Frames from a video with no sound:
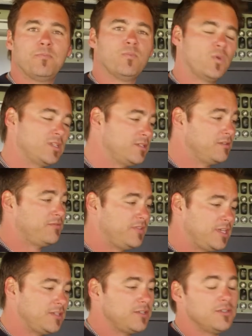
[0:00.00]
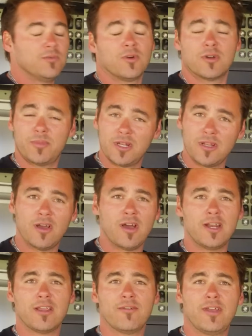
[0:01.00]
once you're finished, you want a bit of
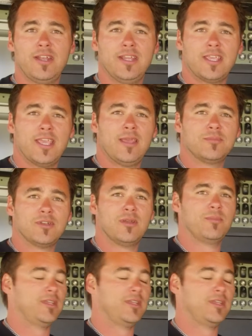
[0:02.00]
lighting around your campsite,